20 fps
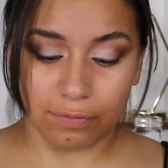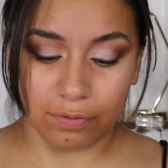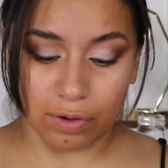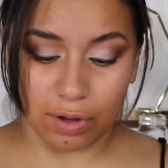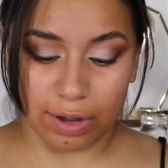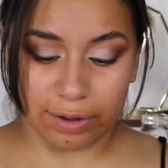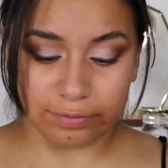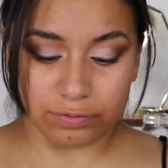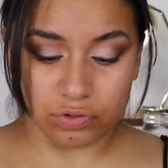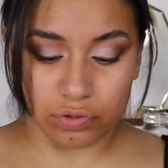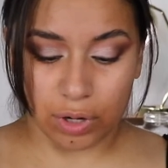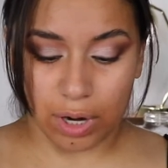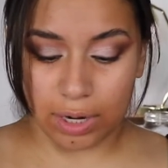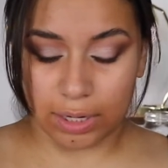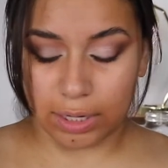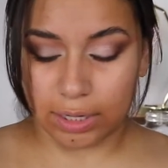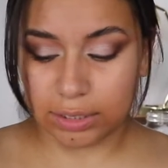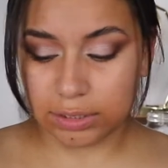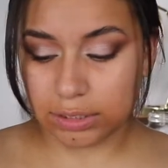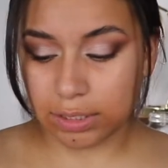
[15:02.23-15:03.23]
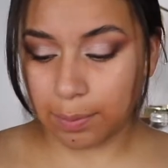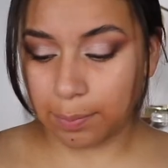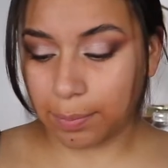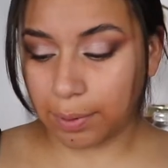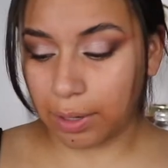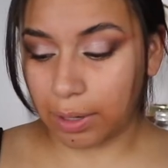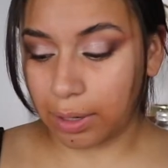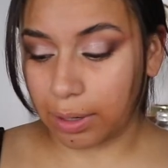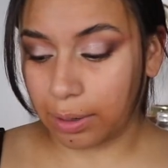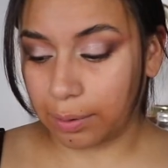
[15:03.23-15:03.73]
you have tried it,
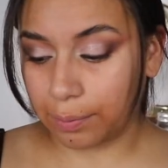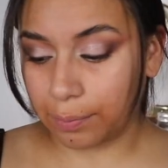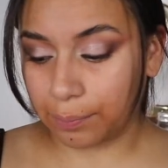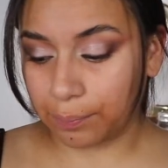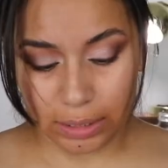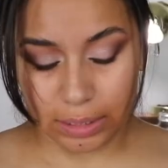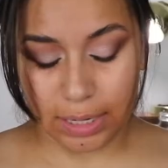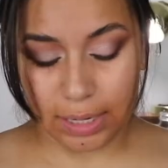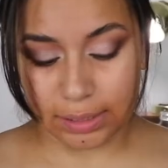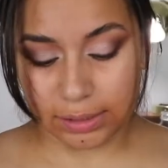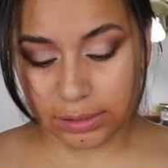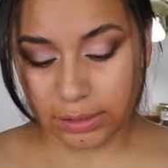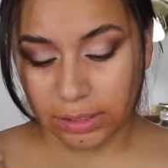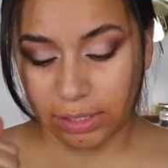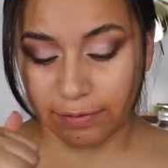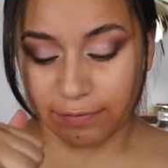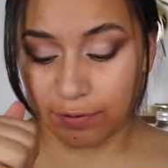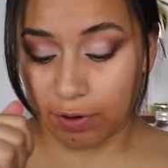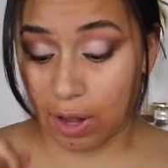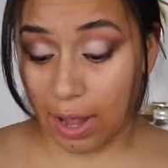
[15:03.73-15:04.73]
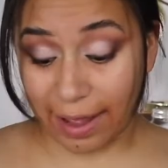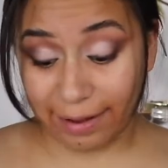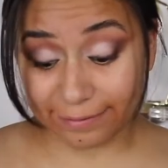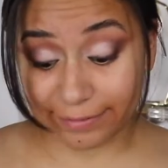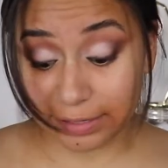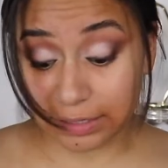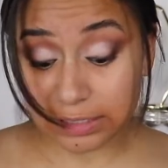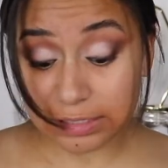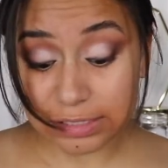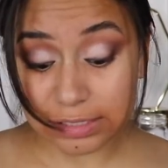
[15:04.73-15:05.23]
but yes, if you
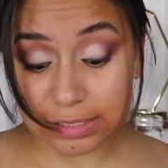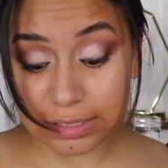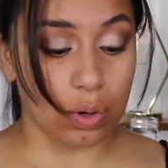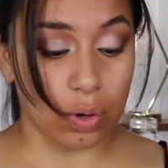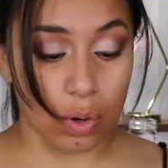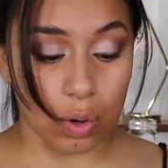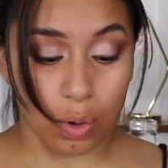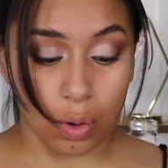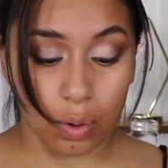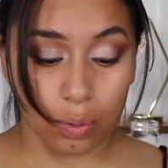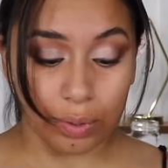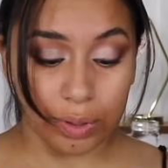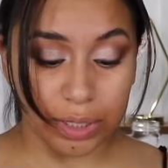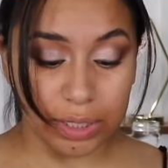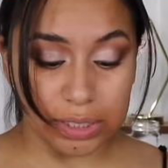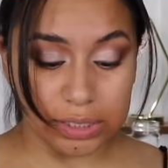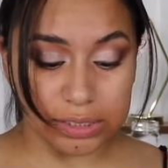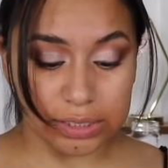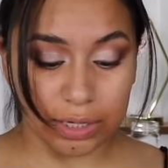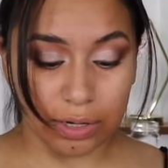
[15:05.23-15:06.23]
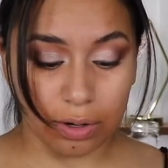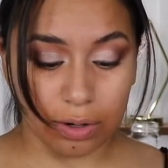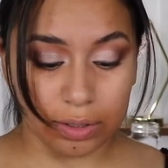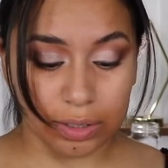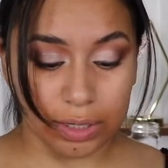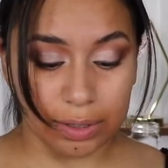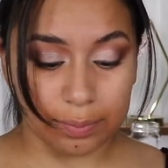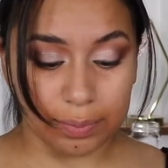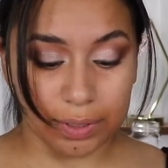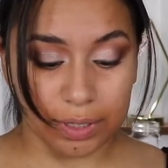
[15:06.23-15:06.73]
haven't, go easy on
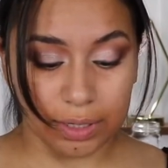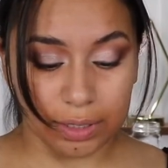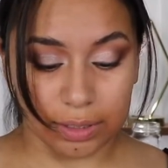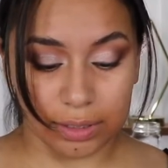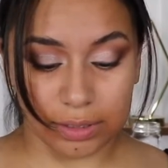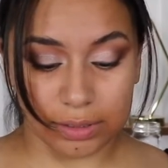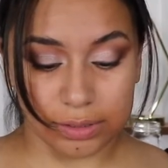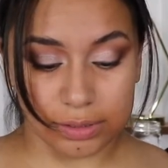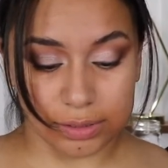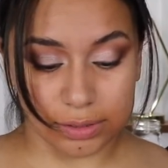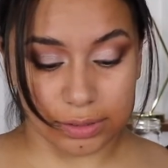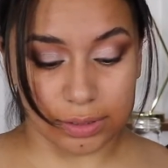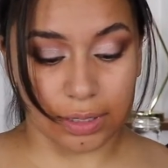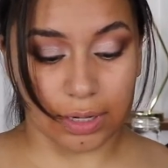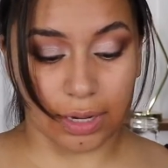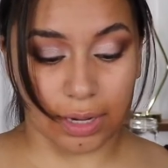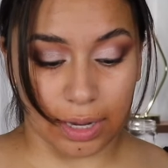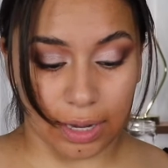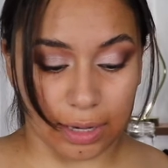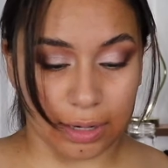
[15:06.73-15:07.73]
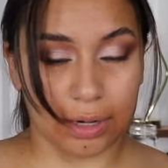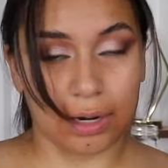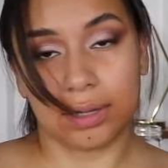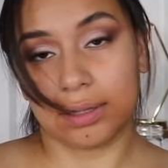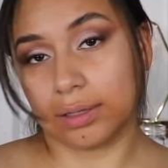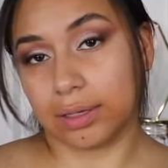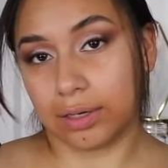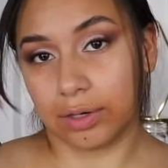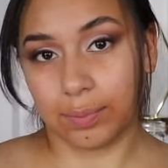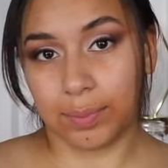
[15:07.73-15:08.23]
it because again, a
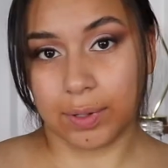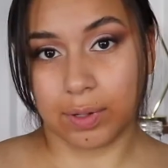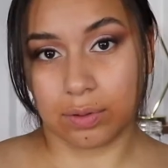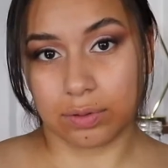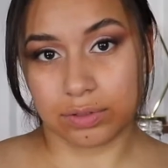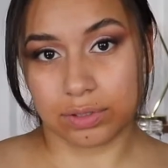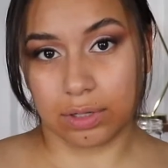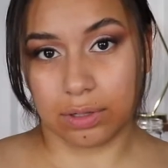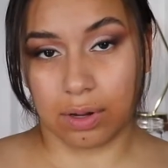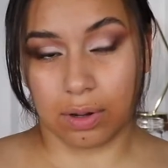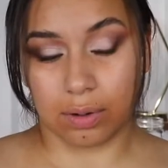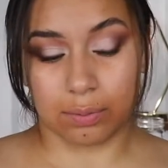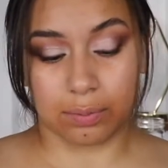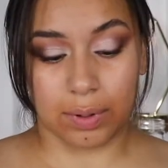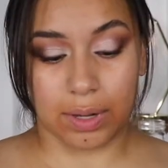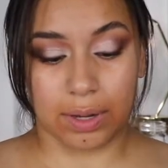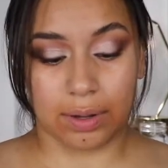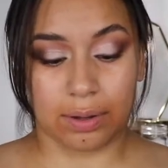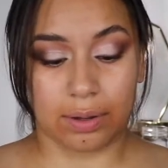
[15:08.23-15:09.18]
little bit goes a long way.